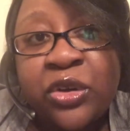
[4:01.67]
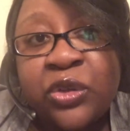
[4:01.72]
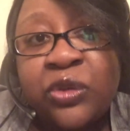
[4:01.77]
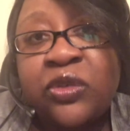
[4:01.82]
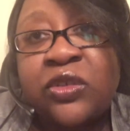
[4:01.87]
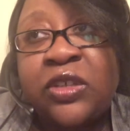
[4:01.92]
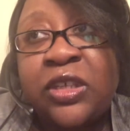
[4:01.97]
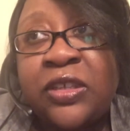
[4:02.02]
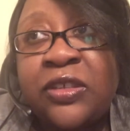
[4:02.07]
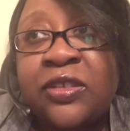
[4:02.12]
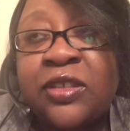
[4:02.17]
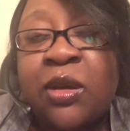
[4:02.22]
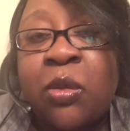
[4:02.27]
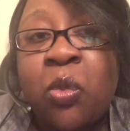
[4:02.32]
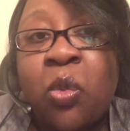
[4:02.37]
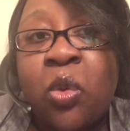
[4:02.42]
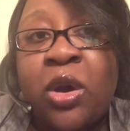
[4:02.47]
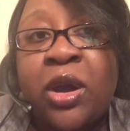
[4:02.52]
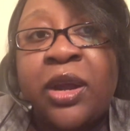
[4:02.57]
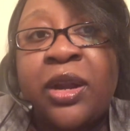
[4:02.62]
You see
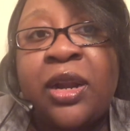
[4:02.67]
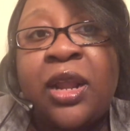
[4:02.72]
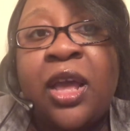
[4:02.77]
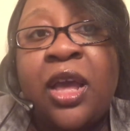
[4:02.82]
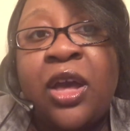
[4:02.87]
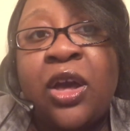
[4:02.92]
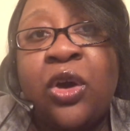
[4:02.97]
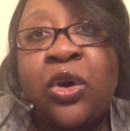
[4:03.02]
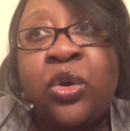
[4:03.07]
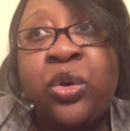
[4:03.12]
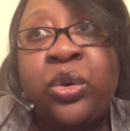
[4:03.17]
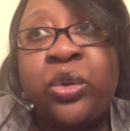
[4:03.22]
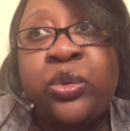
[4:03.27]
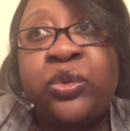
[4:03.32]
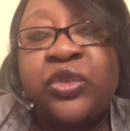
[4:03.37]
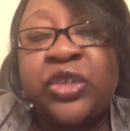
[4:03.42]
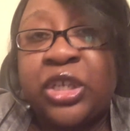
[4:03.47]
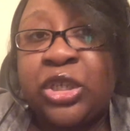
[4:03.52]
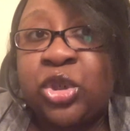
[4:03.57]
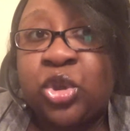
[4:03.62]
someone
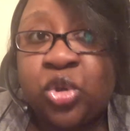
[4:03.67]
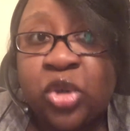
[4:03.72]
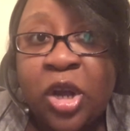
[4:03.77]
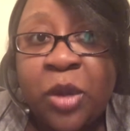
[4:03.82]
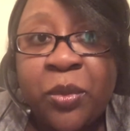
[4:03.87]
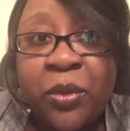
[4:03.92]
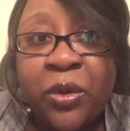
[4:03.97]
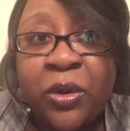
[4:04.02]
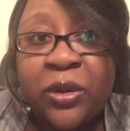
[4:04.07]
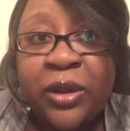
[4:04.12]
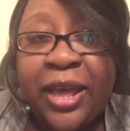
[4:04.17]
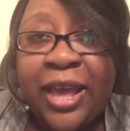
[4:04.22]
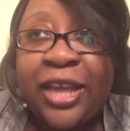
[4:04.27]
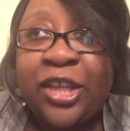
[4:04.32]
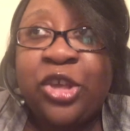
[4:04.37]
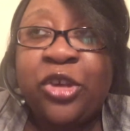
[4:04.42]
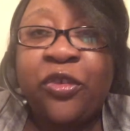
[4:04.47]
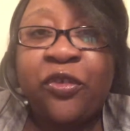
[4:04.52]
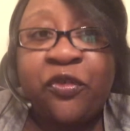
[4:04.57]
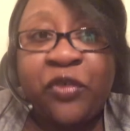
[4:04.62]
who's in trouble
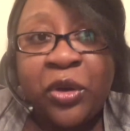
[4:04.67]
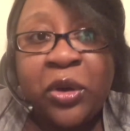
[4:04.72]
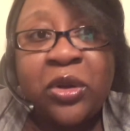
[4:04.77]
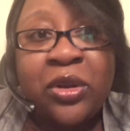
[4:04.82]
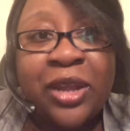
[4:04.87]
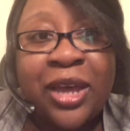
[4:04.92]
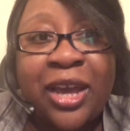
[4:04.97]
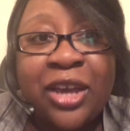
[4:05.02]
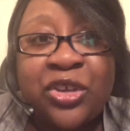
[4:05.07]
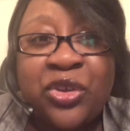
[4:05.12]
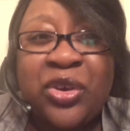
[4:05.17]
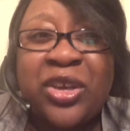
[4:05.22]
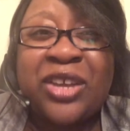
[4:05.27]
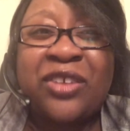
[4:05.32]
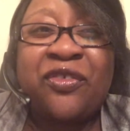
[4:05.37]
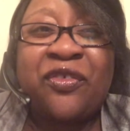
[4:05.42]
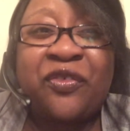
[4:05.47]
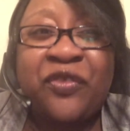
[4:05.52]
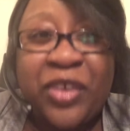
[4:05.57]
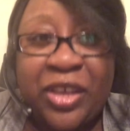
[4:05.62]
and you feel like you
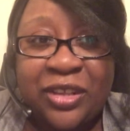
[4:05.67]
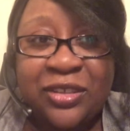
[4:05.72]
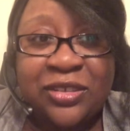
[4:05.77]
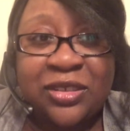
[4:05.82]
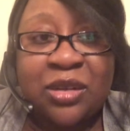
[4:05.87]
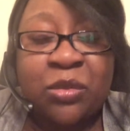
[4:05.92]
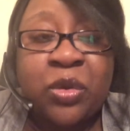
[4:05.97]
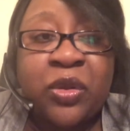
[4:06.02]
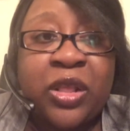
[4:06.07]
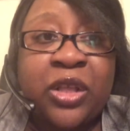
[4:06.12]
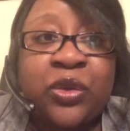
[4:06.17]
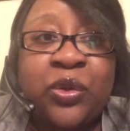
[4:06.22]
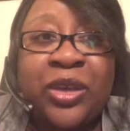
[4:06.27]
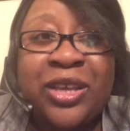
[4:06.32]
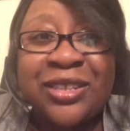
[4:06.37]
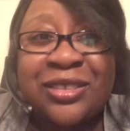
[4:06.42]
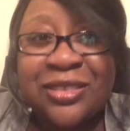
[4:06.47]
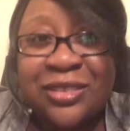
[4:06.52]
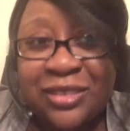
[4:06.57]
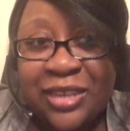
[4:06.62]
can fix them or that you
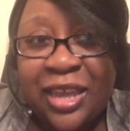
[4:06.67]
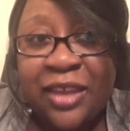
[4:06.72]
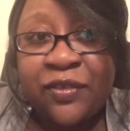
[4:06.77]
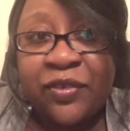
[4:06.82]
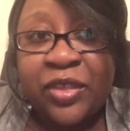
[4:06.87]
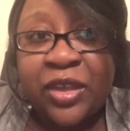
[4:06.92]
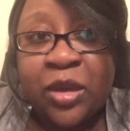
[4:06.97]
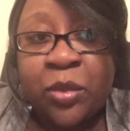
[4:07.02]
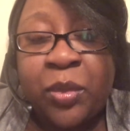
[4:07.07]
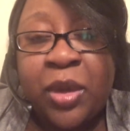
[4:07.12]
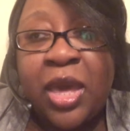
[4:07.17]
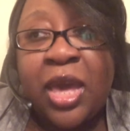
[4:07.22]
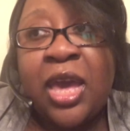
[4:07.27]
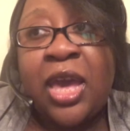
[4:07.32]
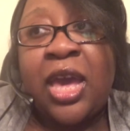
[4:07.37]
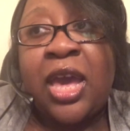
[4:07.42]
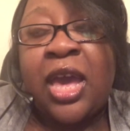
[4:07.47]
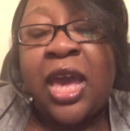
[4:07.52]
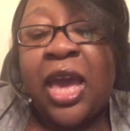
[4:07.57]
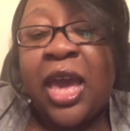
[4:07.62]
can save them.
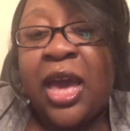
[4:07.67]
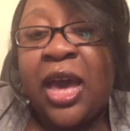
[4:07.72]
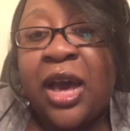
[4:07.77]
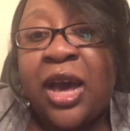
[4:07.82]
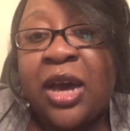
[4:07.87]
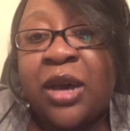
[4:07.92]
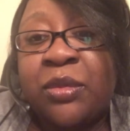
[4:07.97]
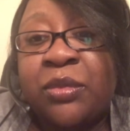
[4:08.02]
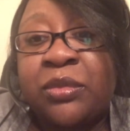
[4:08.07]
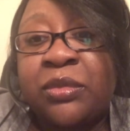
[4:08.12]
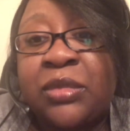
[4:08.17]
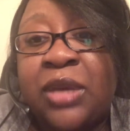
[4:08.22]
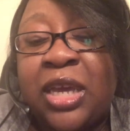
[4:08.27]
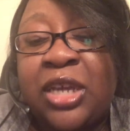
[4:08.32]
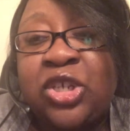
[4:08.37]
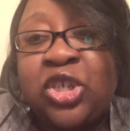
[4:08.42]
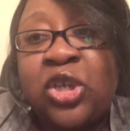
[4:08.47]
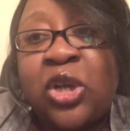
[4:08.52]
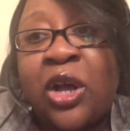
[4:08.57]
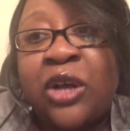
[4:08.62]
And
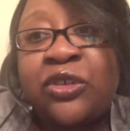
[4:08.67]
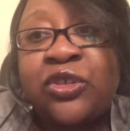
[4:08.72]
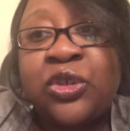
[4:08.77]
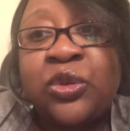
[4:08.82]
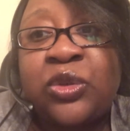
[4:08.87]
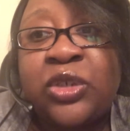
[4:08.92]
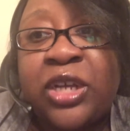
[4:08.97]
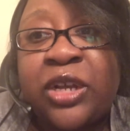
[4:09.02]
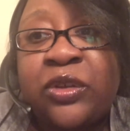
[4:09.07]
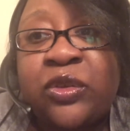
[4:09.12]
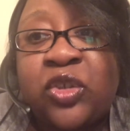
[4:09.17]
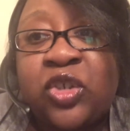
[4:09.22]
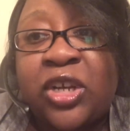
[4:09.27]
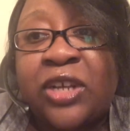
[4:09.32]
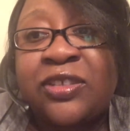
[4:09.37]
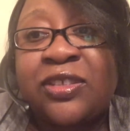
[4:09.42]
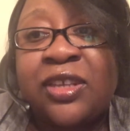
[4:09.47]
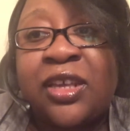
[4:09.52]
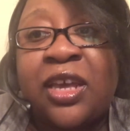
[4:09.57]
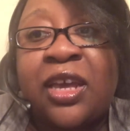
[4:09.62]
she also tells
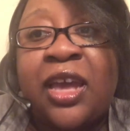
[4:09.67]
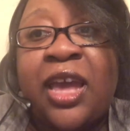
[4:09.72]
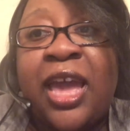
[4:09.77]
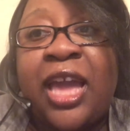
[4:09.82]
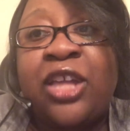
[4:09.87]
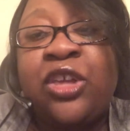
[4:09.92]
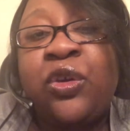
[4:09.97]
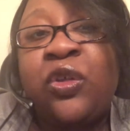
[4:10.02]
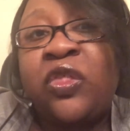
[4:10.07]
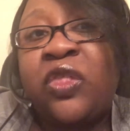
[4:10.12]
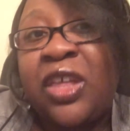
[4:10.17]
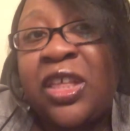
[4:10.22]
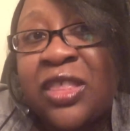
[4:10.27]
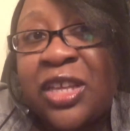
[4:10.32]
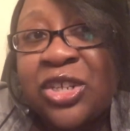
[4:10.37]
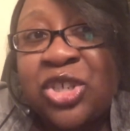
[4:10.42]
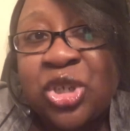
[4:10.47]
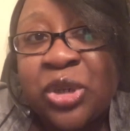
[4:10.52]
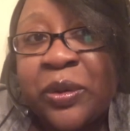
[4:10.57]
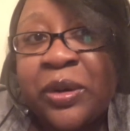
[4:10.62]
Jessica, and you think
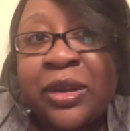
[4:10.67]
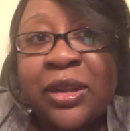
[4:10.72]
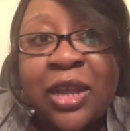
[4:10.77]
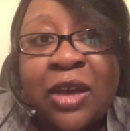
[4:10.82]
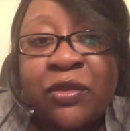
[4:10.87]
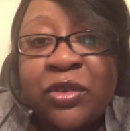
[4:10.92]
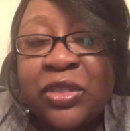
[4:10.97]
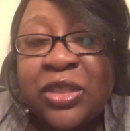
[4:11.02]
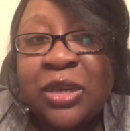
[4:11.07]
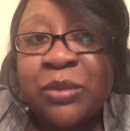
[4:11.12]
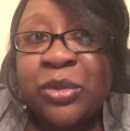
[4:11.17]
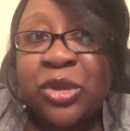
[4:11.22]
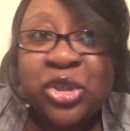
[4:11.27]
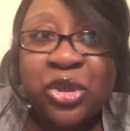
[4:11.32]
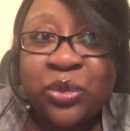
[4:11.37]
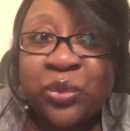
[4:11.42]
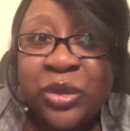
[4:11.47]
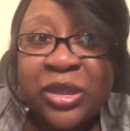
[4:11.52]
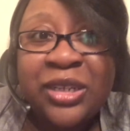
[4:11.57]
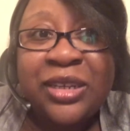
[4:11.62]
that you're in love with him,
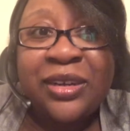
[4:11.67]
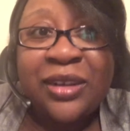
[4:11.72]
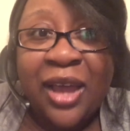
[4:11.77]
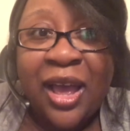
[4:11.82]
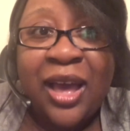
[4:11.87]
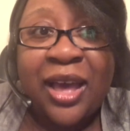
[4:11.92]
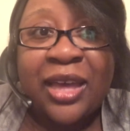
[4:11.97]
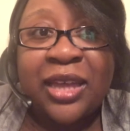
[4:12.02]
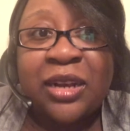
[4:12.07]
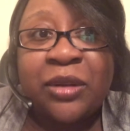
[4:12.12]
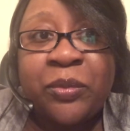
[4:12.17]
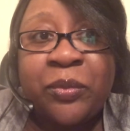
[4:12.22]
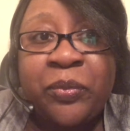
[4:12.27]
but you're really not.